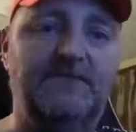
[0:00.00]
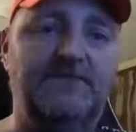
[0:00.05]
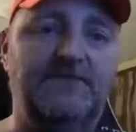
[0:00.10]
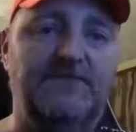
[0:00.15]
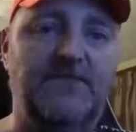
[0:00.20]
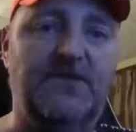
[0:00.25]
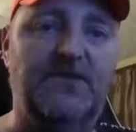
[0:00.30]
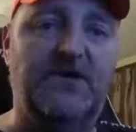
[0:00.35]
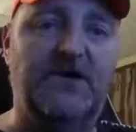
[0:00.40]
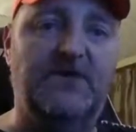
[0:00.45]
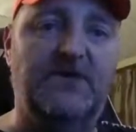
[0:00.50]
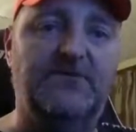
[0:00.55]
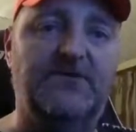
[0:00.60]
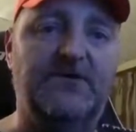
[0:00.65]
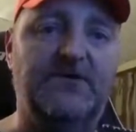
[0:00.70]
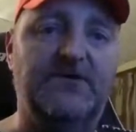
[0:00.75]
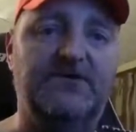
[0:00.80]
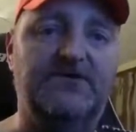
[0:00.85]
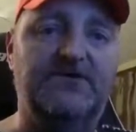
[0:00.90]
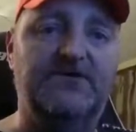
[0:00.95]
And
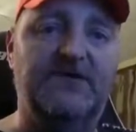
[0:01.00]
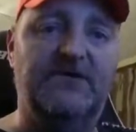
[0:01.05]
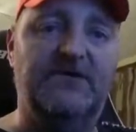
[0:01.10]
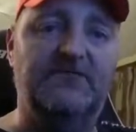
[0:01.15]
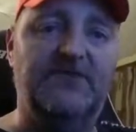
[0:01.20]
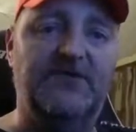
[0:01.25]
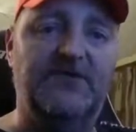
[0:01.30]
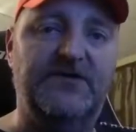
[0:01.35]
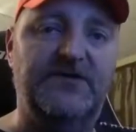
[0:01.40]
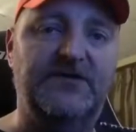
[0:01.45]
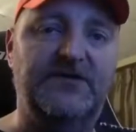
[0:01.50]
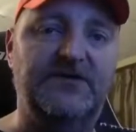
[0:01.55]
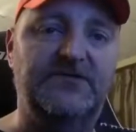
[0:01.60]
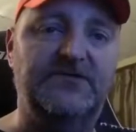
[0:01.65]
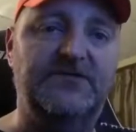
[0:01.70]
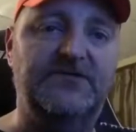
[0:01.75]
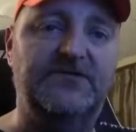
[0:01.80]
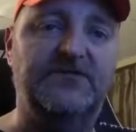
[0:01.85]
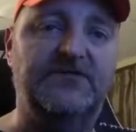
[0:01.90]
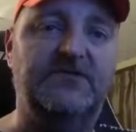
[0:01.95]
copyright stuff playing
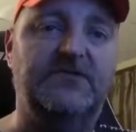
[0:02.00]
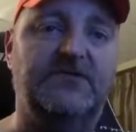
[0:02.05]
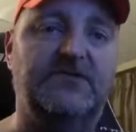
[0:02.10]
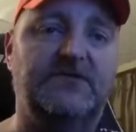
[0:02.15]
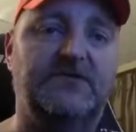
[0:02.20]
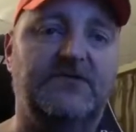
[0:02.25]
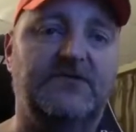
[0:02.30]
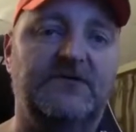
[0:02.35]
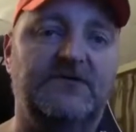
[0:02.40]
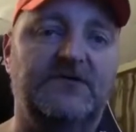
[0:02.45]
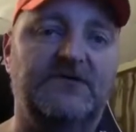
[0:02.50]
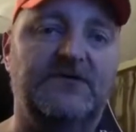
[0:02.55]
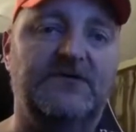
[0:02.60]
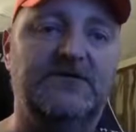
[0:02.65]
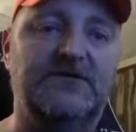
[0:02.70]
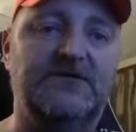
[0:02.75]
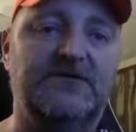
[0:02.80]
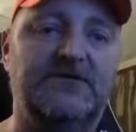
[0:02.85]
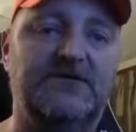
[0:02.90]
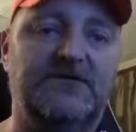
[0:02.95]
and still around
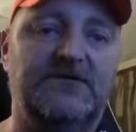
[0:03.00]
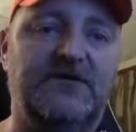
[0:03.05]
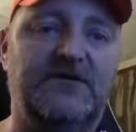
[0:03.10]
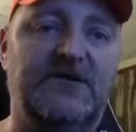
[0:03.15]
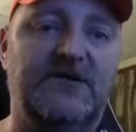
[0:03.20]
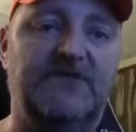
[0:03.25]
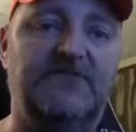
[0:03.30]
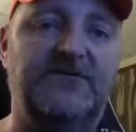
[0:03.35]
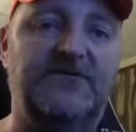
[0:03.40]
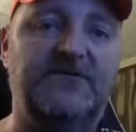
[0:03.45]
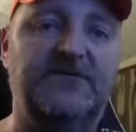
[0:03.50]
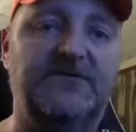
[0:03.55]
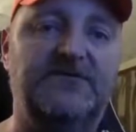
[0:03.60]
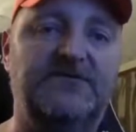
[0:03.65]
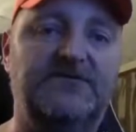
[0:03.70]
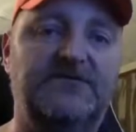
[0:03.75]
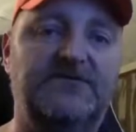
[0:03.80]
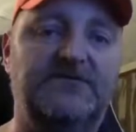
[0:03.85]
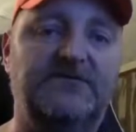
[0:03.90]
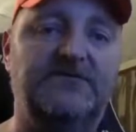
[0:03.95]
it. It's crap, but
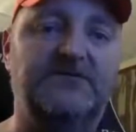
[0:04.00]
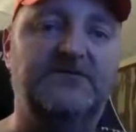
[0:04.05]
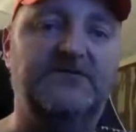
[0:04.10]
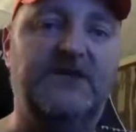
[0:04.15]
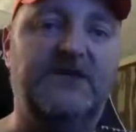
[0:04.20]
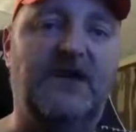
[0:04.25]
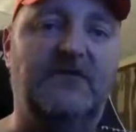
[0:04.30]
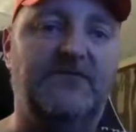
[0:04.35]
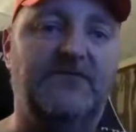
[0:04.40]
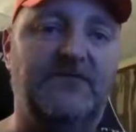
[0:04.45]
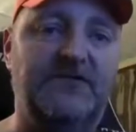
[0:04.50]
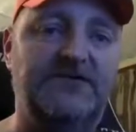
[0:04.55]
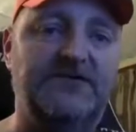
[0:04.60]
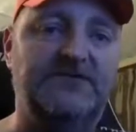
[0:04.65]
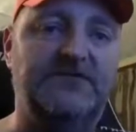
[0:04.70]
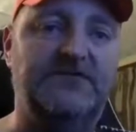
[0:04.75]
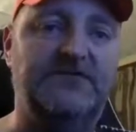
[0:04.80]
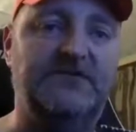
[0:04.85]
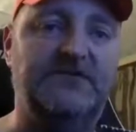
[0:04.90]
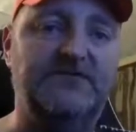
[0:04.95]
it's
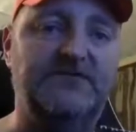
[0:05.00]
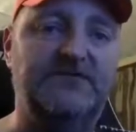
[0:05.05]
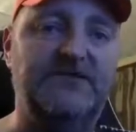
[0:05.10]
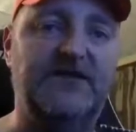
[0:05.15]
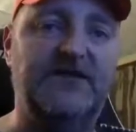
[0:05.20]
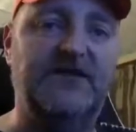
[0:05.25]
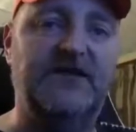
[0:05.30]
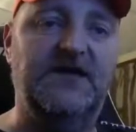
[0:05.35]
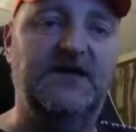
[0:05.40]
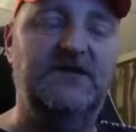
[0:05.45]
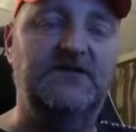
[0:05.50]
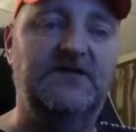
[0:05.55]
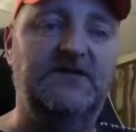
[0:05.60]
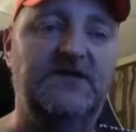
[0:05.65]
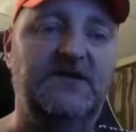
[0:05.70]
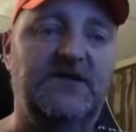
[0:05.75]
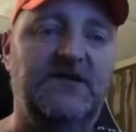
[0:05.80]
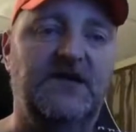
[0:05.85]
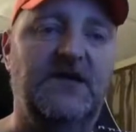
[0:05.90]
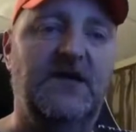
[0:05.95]
copyright strike. Yeah.
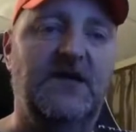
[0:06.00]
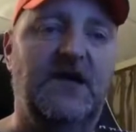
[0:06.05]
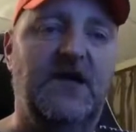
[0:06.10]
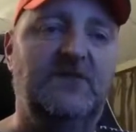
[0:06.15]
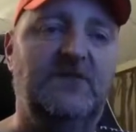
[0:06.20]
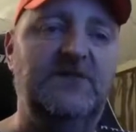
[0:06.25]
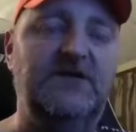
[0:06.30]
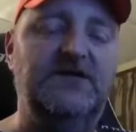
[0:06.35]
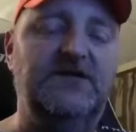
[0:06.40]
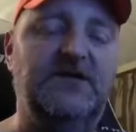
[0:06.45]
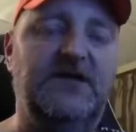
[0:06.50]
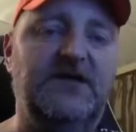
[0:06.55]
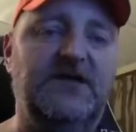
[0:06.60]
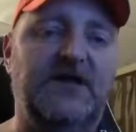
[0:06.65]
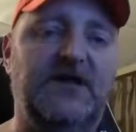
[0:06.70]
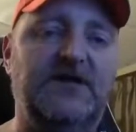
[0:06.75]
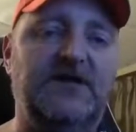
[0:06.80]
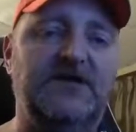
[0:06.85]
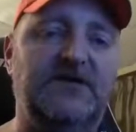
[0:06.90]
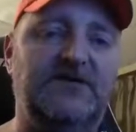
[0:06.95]
I mean, like,
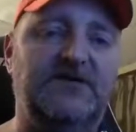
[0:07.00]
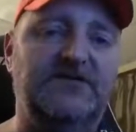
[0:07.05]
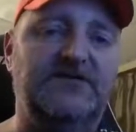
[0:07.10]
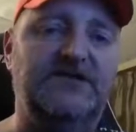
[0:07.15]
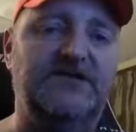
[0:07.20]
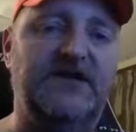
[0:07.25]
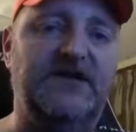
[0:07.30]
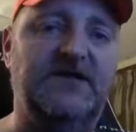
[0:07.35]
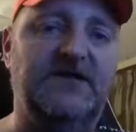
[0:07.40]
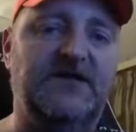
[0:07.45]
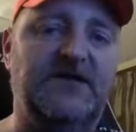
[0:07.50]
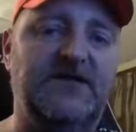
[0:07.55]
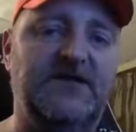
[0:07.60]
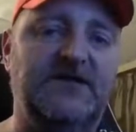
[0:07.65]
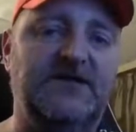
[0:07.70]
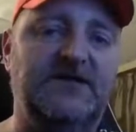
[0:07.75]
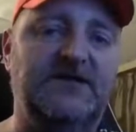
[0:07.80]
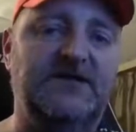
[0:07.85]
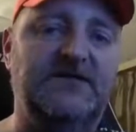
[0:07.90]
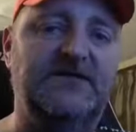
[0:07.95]
I can understand,
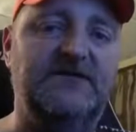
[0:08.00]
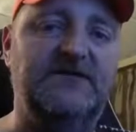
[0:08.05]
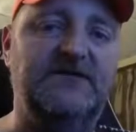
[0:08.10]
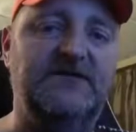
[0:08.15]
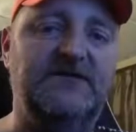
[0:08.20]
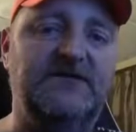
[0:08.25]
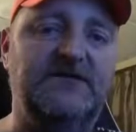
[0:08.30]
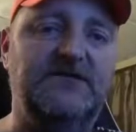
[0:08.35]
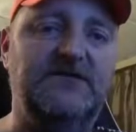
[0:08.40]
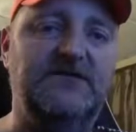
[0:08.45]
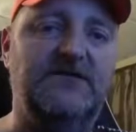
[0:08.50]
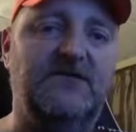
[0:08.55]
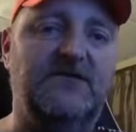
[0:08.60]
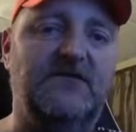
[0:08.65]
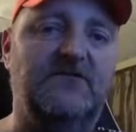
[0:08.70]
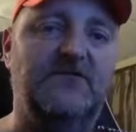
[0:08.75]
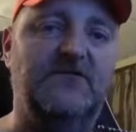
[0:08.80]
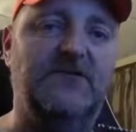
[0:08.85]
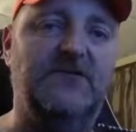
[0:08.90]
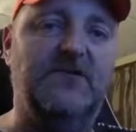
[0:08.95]
like,
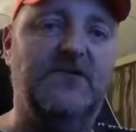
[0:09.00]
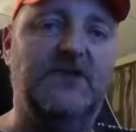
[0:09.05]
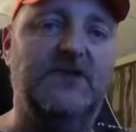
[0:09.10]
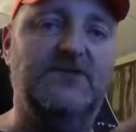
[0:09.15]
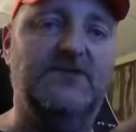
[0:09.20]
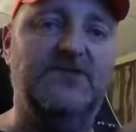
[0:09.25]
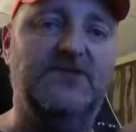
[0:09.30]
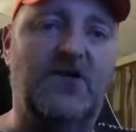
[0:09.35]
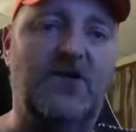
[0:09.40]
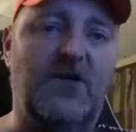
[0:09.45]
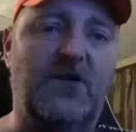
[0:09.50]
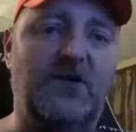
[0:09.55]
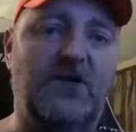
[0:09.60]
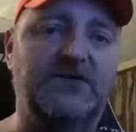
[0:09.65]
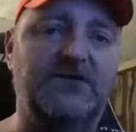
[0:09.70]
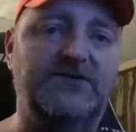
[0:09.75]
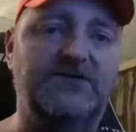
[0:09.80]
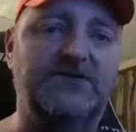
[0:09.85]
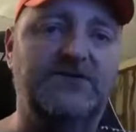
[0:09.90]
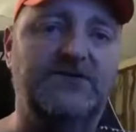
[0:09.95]
for like
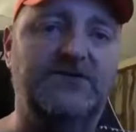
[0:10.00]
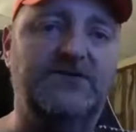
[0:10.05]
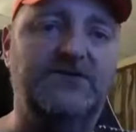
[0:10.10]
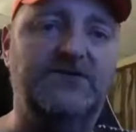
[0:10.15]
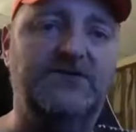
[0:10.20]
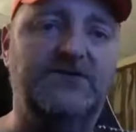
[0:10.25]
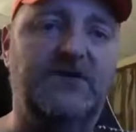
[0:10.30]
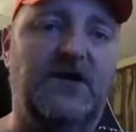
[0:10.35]
songs